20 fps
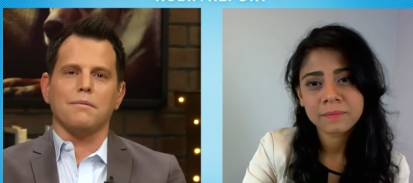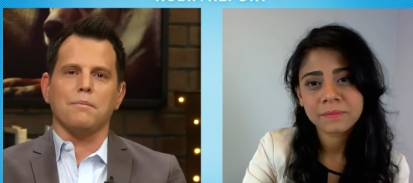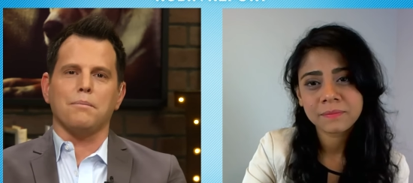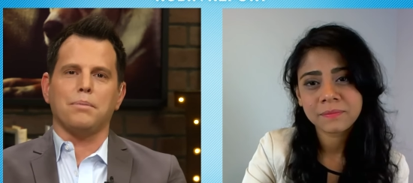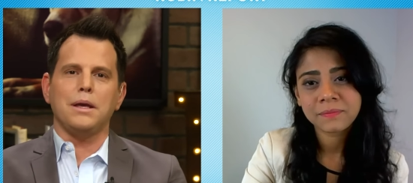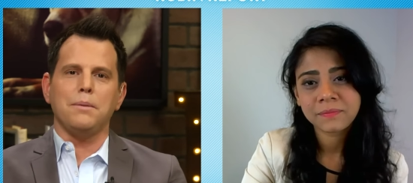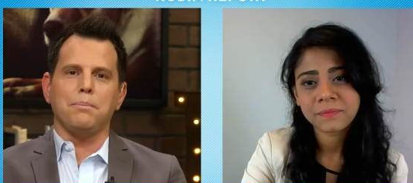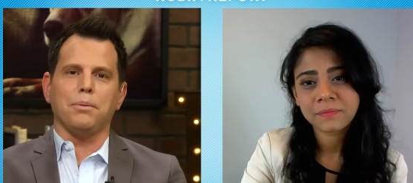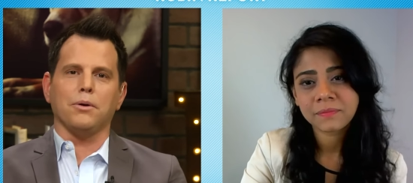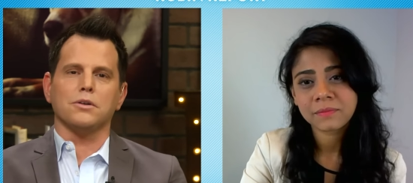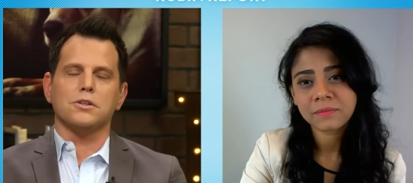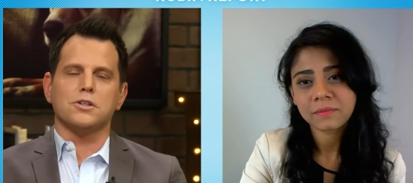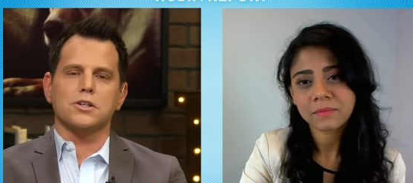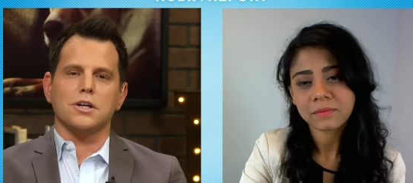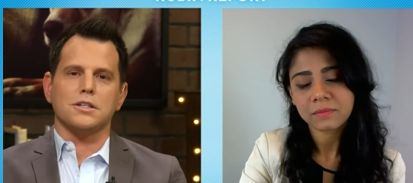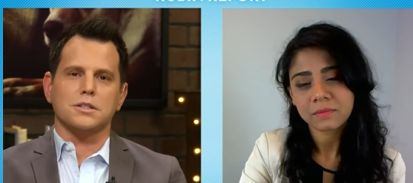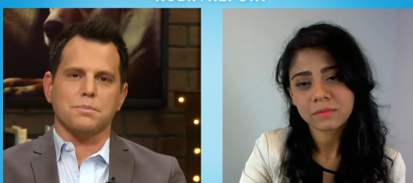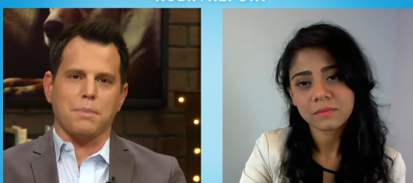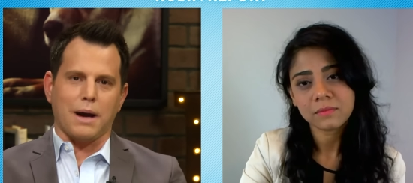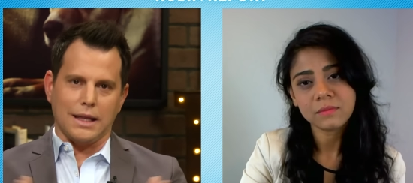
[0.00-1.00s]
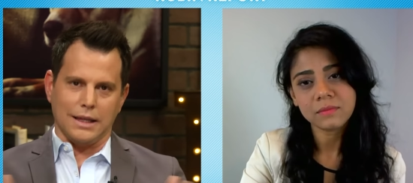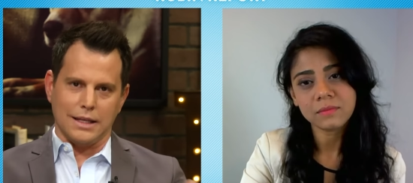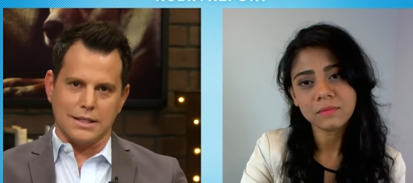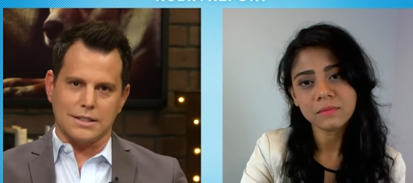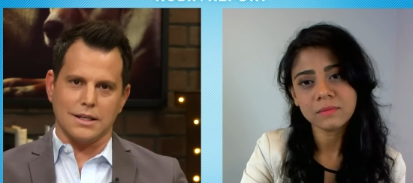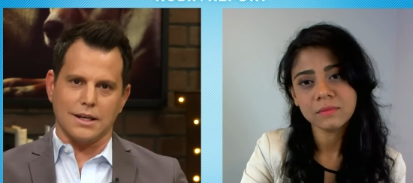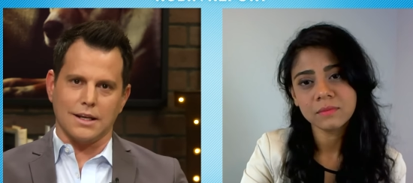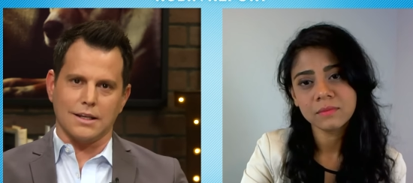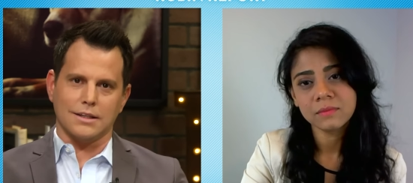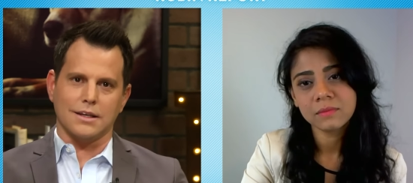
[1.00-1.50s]
Speaker 1: people, just by
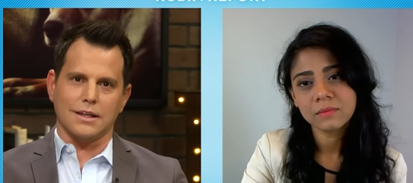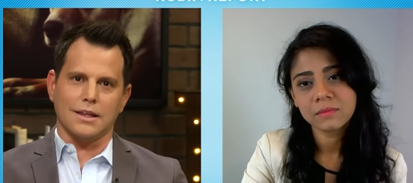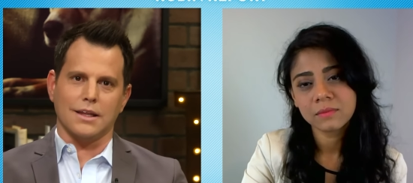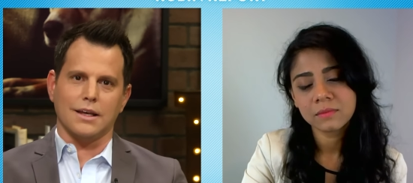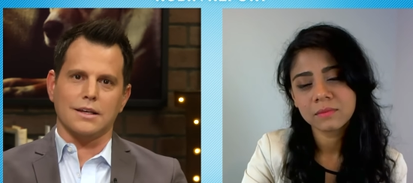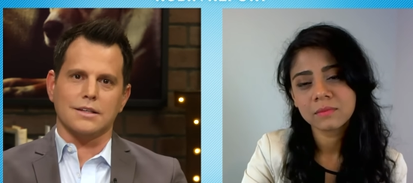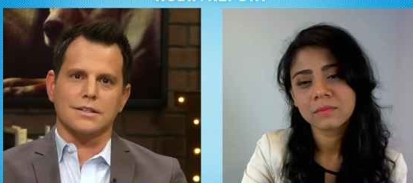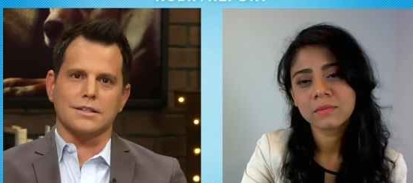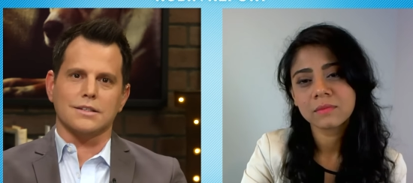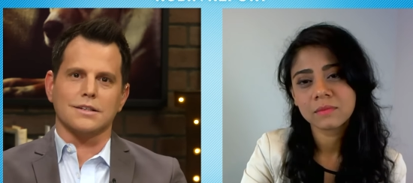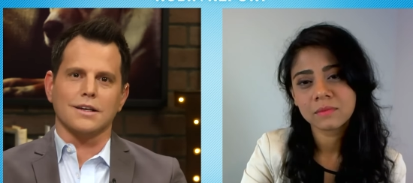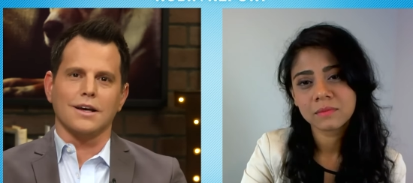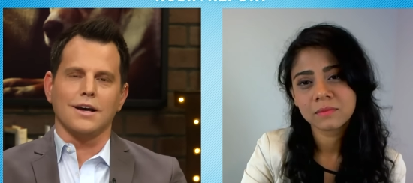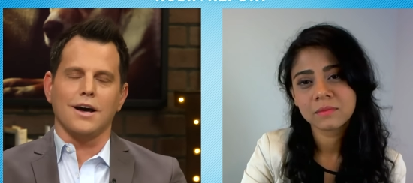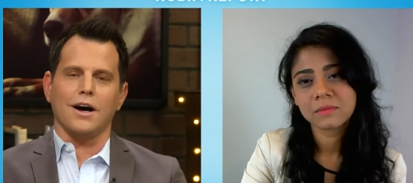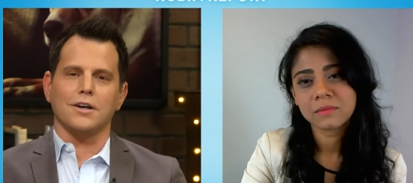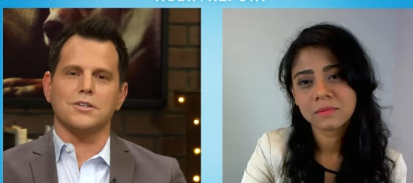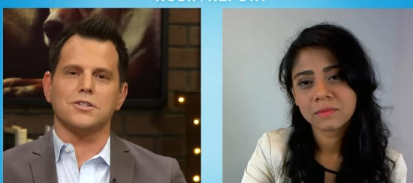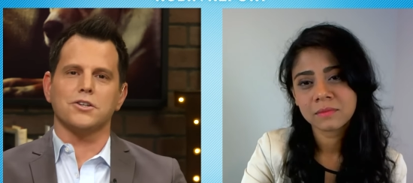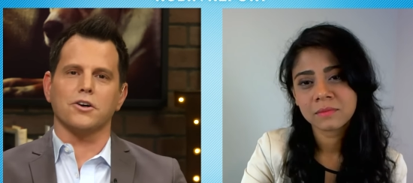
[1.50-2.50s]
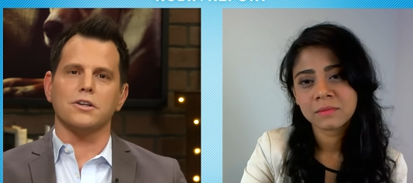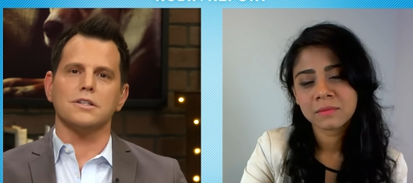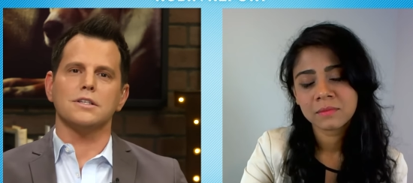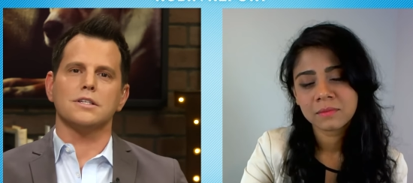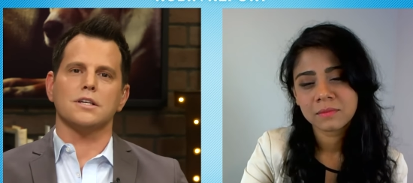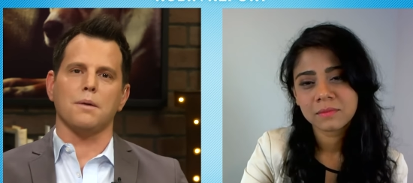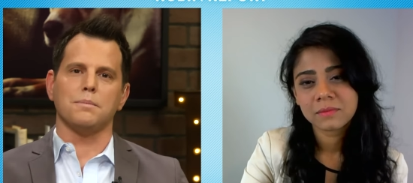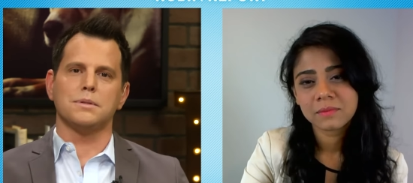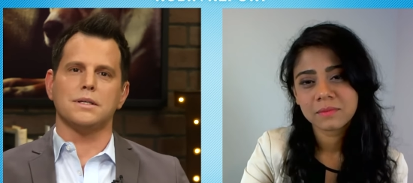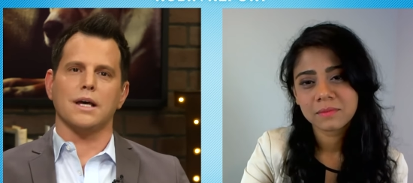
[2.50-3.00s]
listening to this, a certain
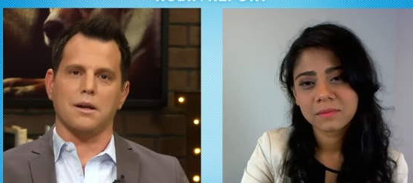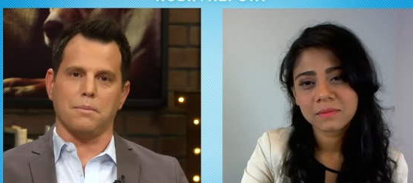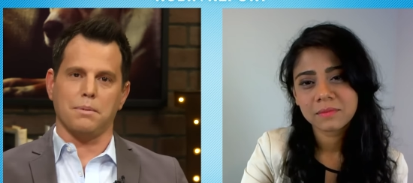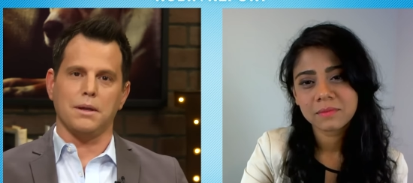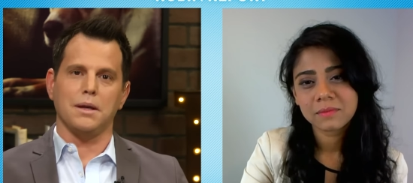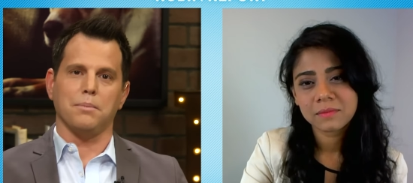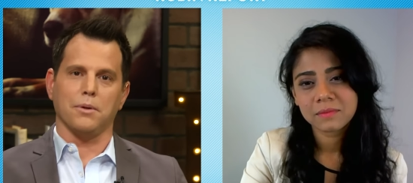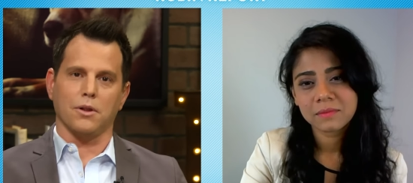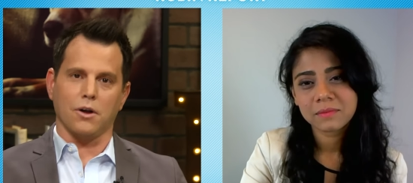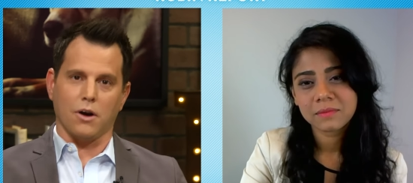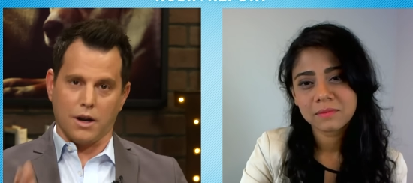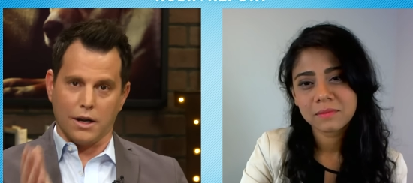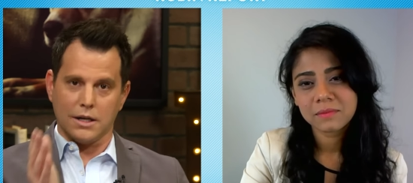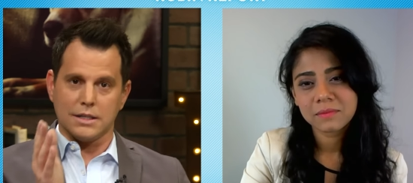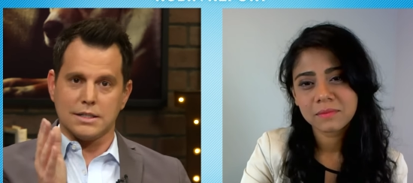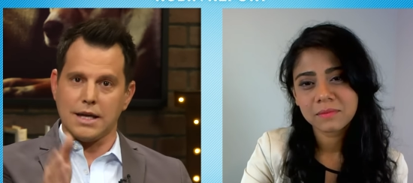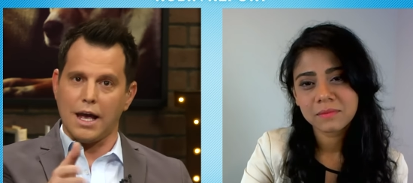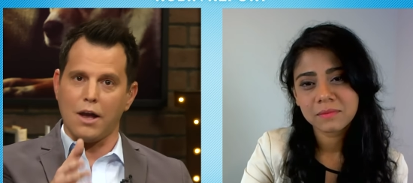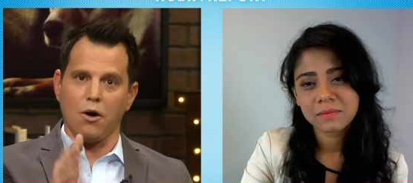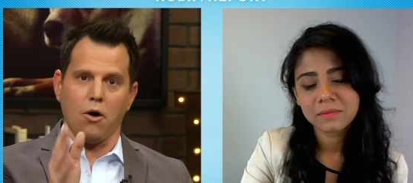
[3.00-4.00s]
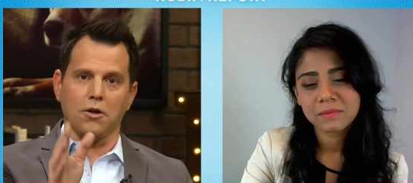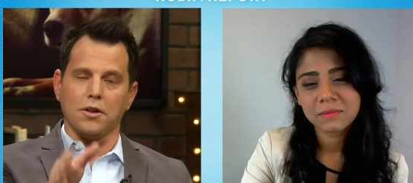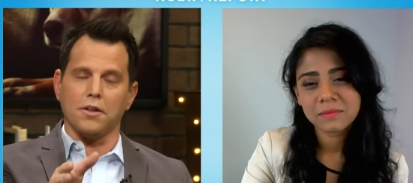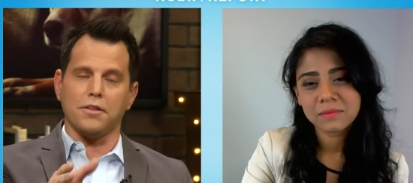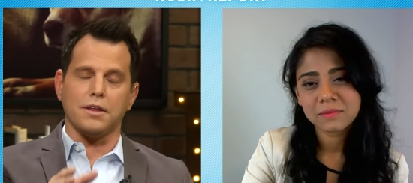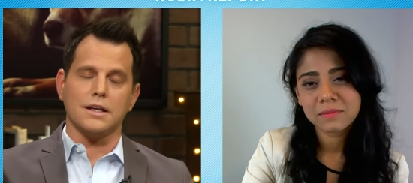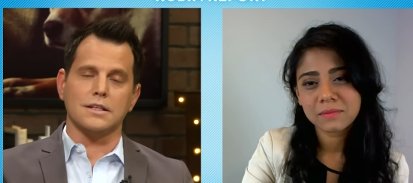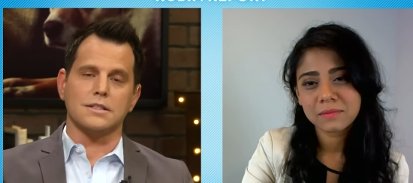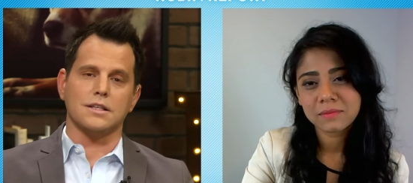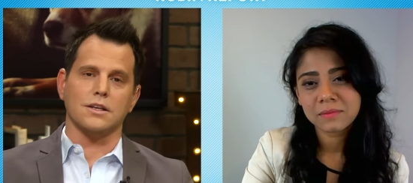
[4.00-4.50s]
subset of people are going to say all the
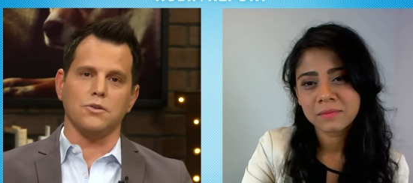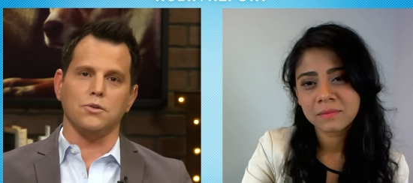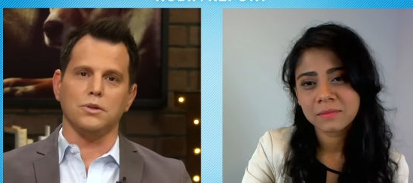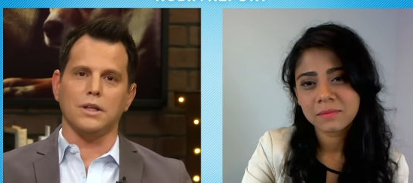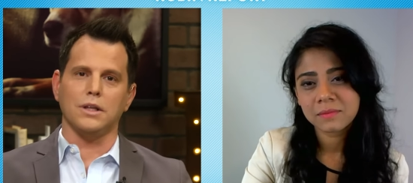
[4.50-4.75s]
things that you